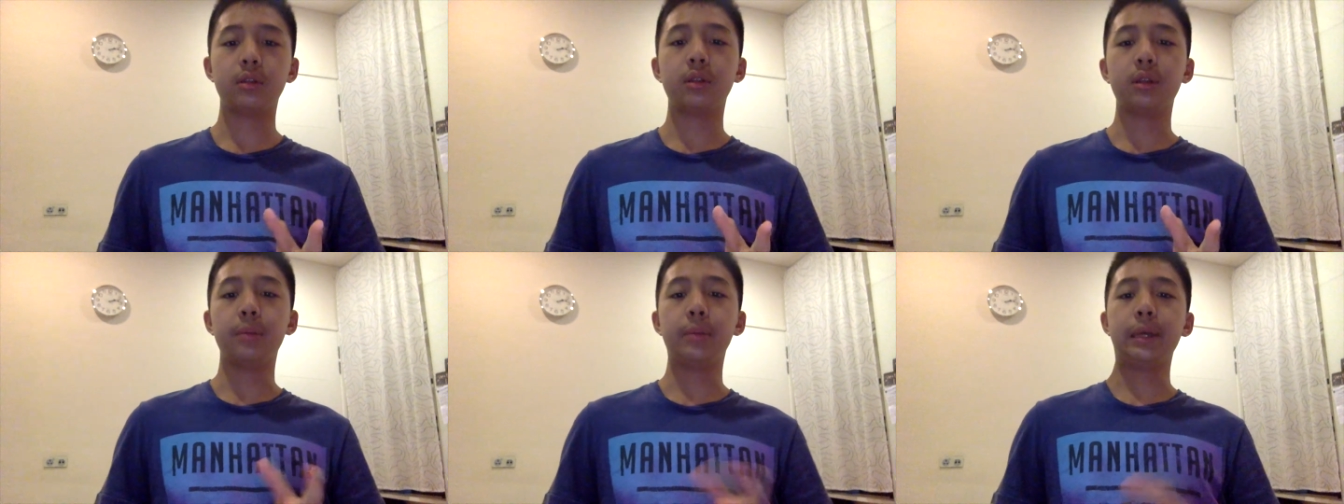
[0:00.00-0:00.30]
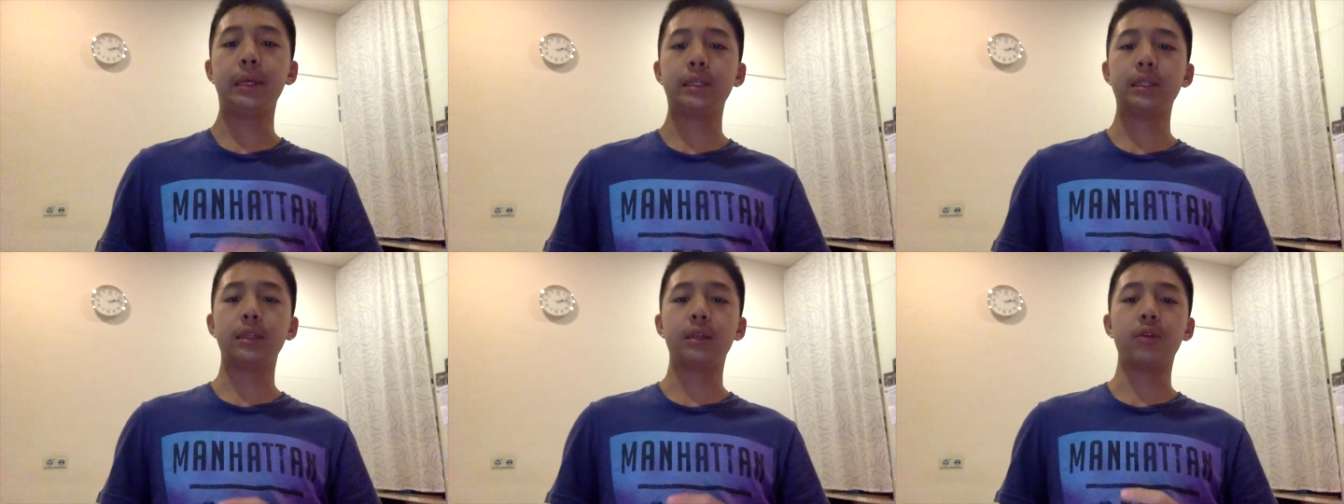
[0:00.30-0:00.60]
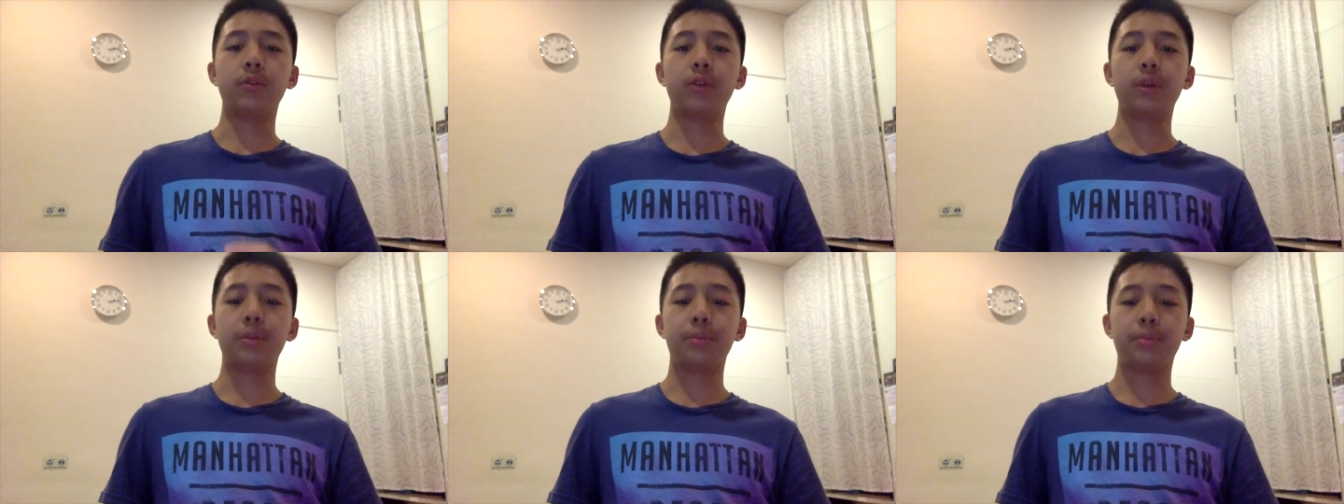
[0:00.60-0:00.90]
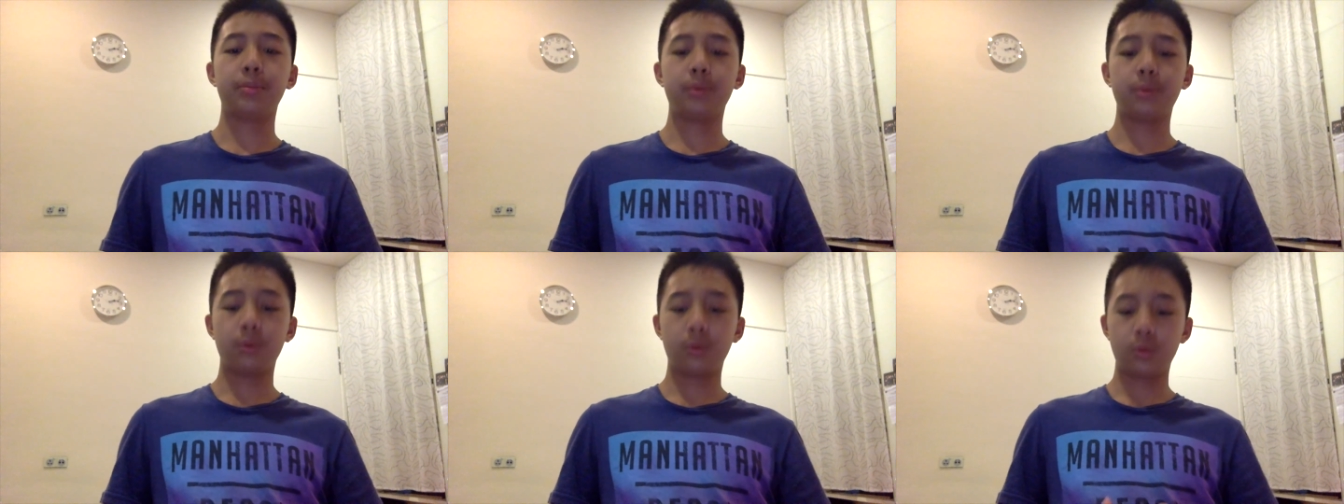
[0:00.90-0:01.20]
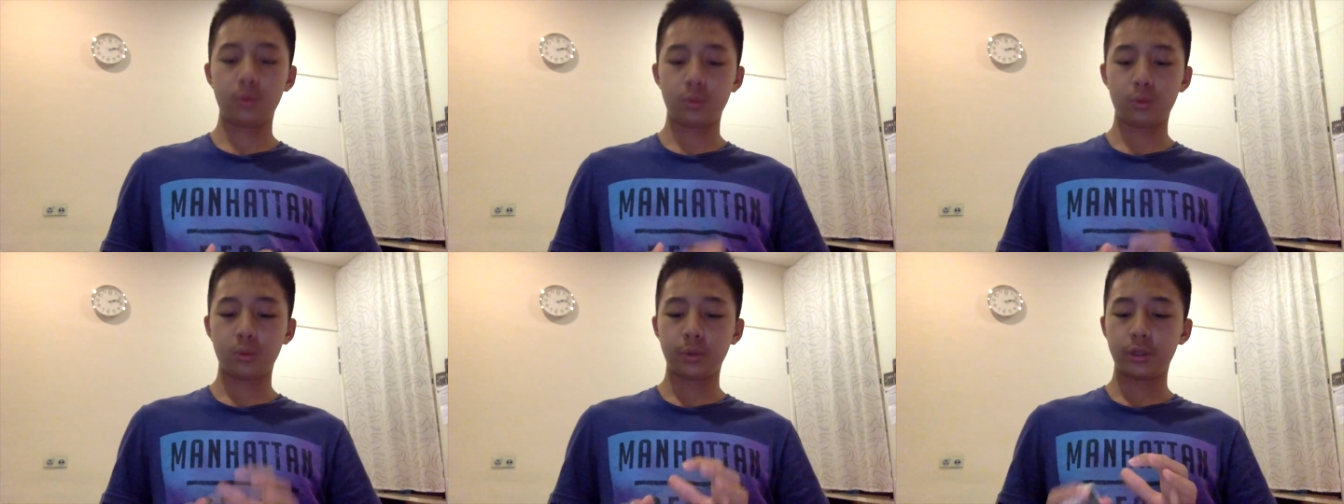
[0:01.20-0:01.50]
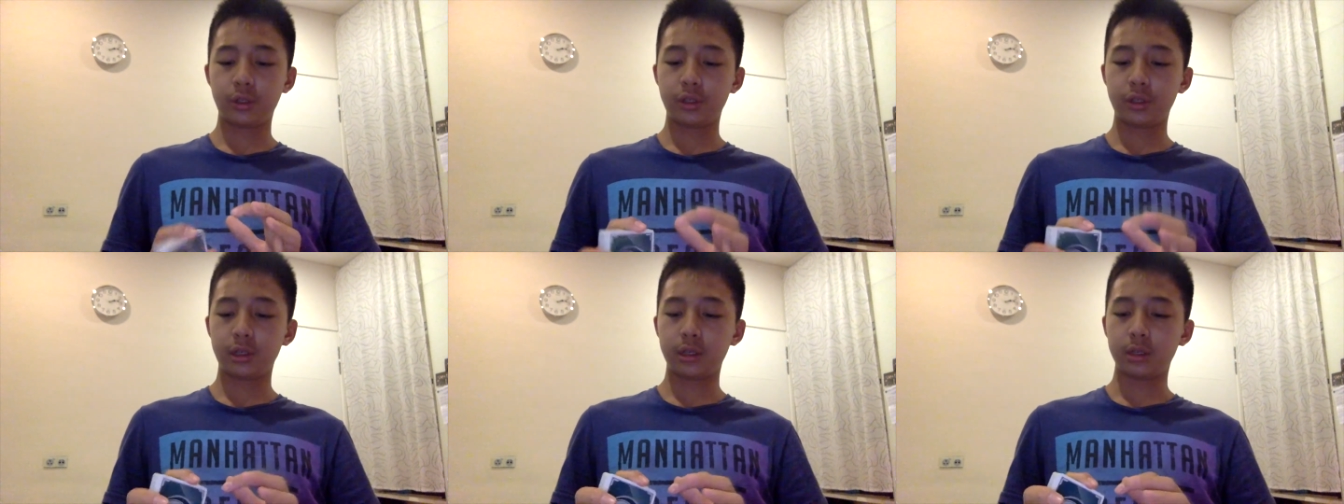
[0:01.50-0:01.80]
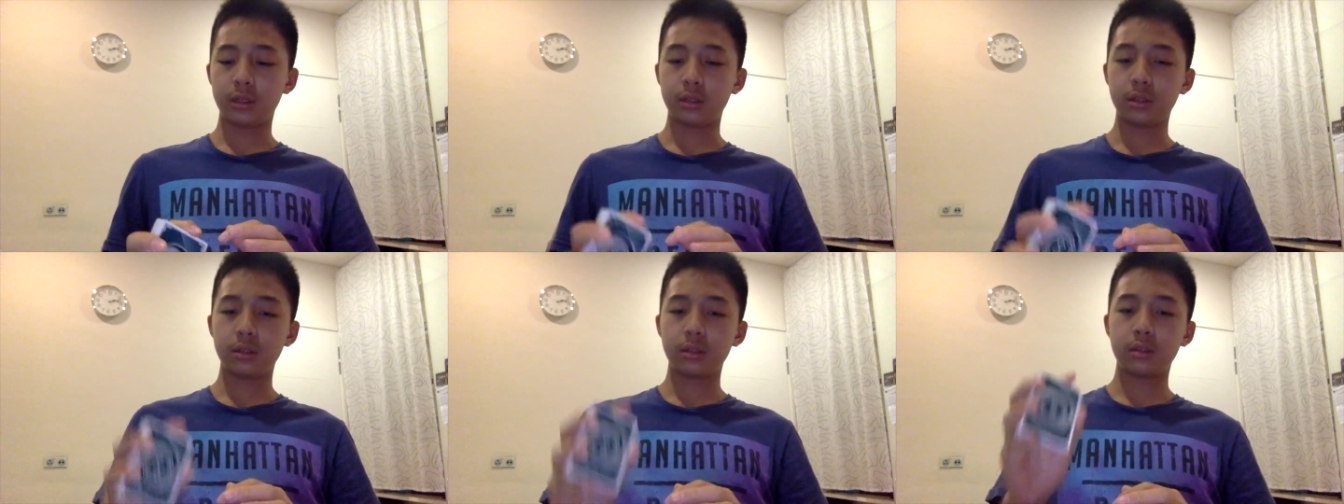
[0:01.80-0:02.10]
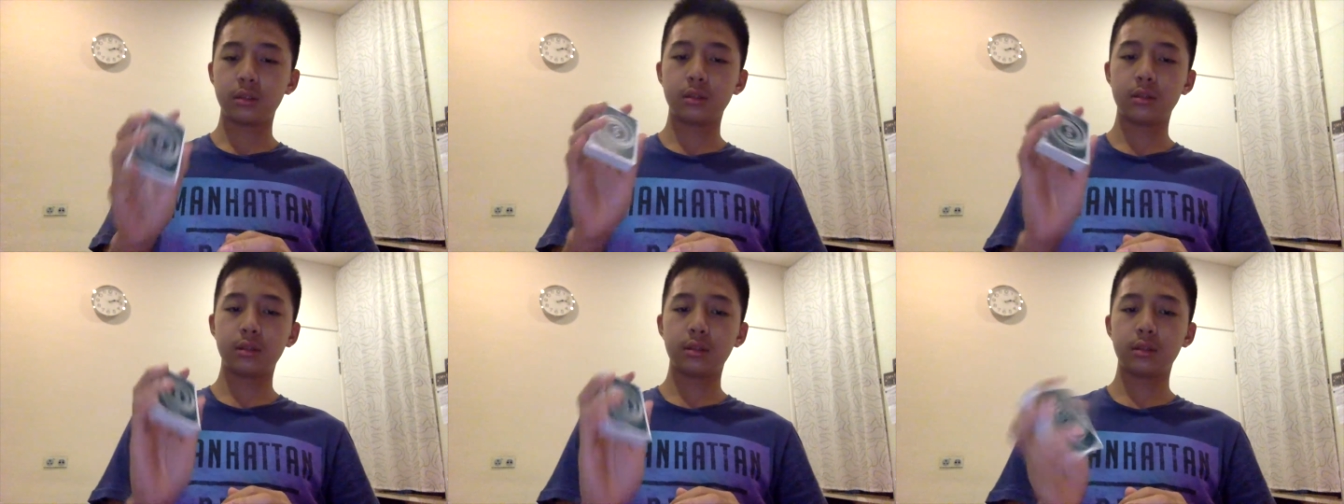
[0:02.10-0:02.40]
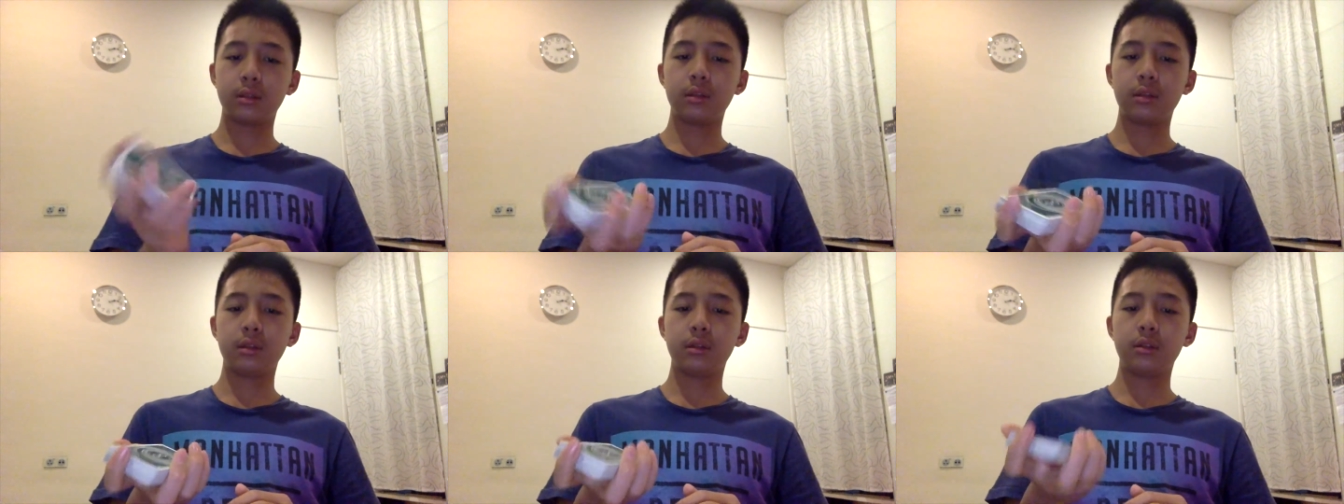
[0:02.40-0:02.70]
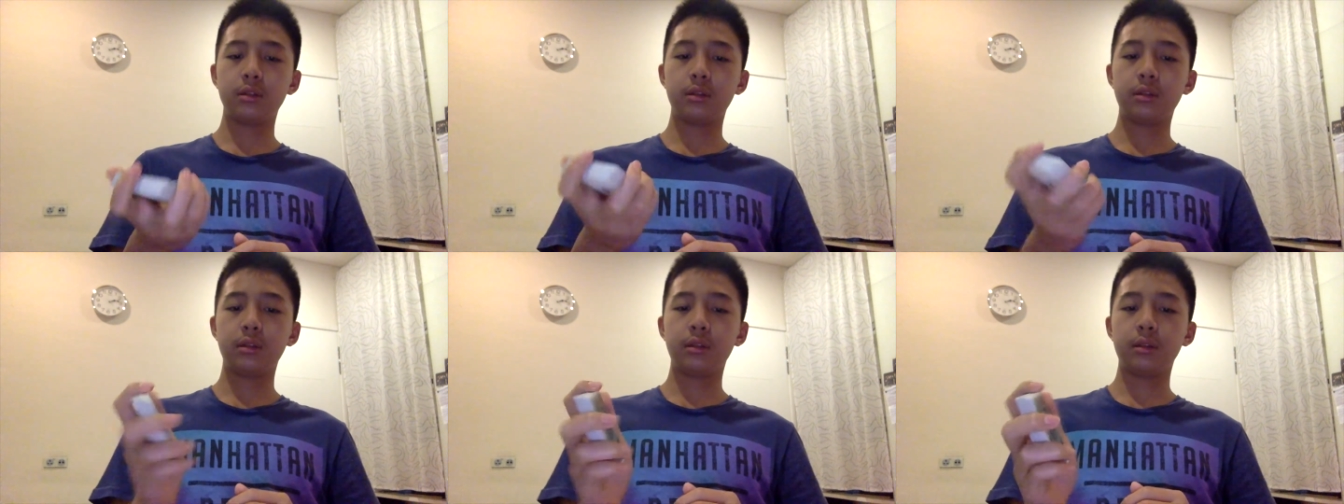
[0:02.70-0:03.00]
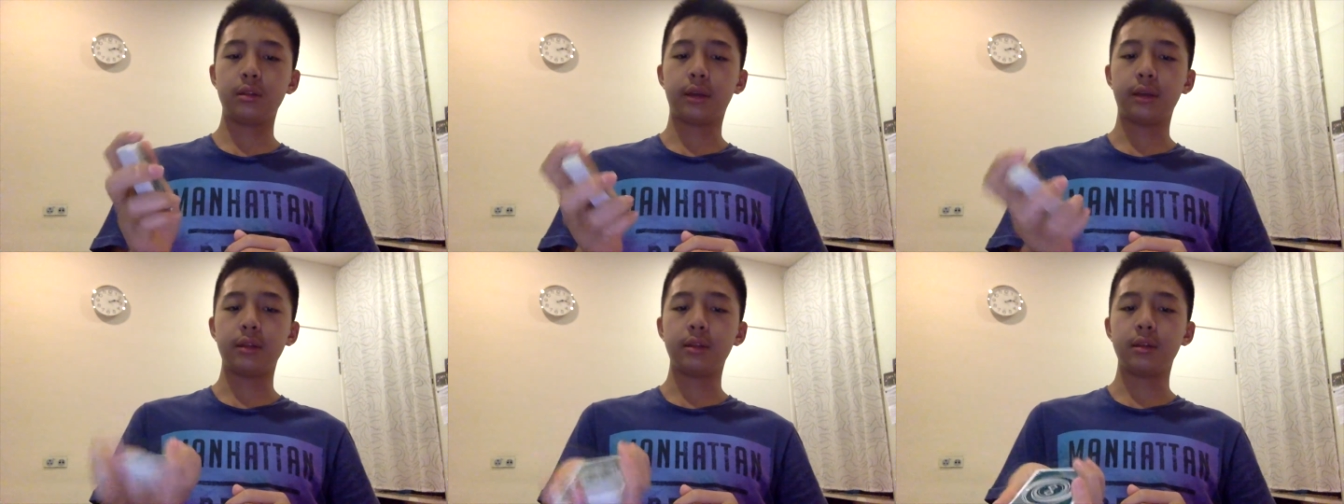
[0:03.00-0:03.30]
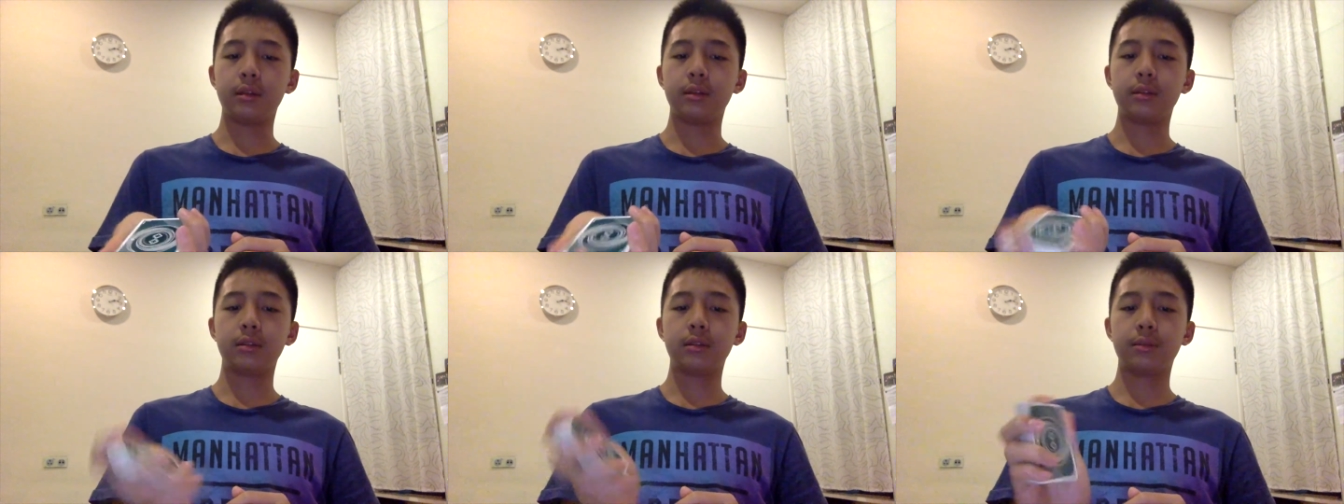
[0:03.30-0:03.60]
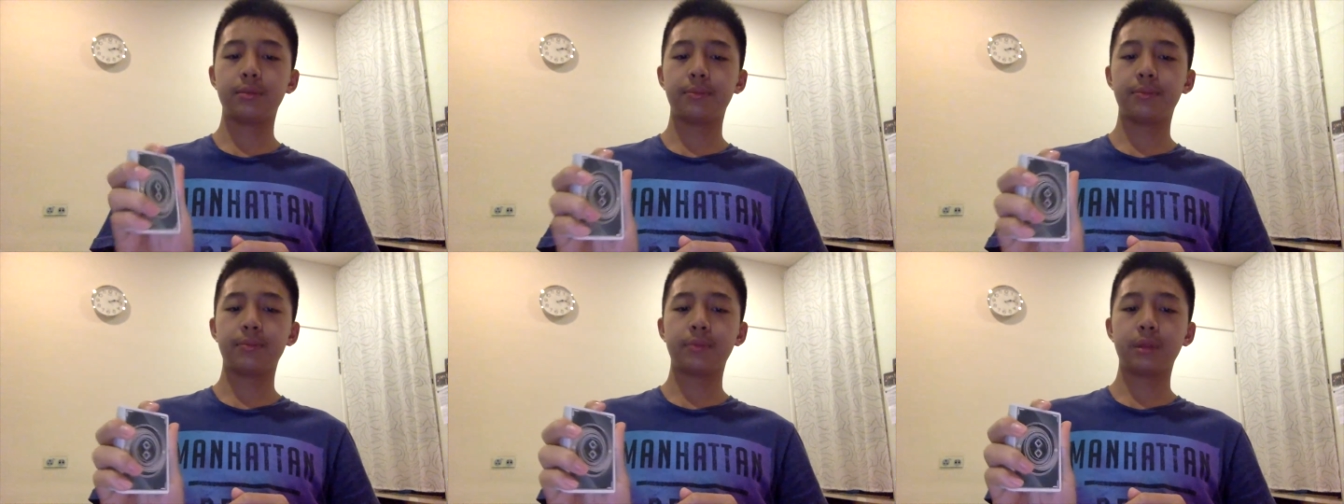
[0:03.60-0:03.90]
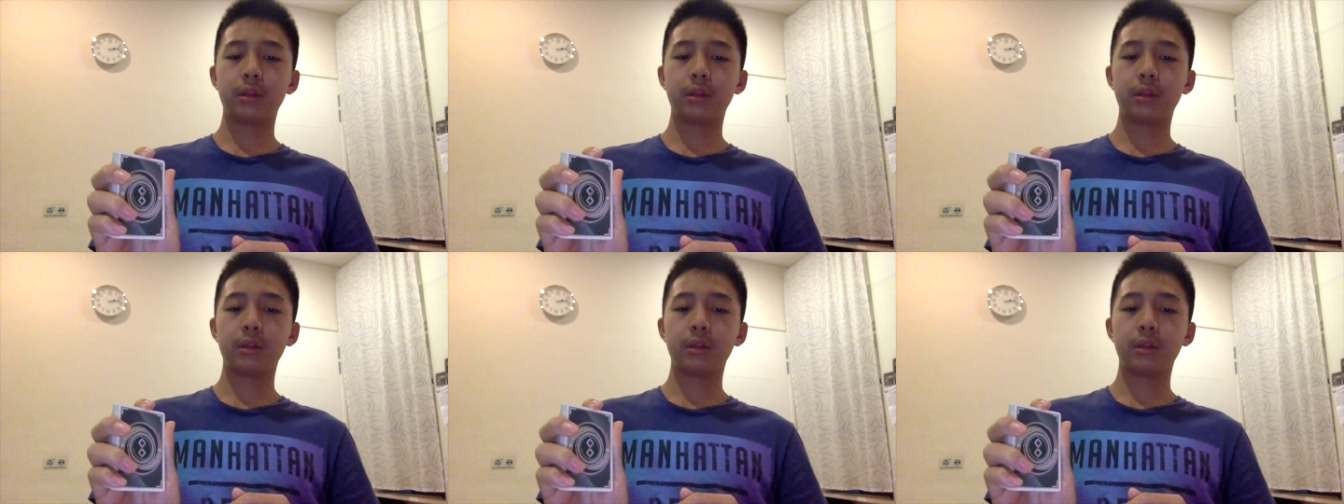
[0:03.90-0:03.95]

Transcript: the basic grip, which is like this.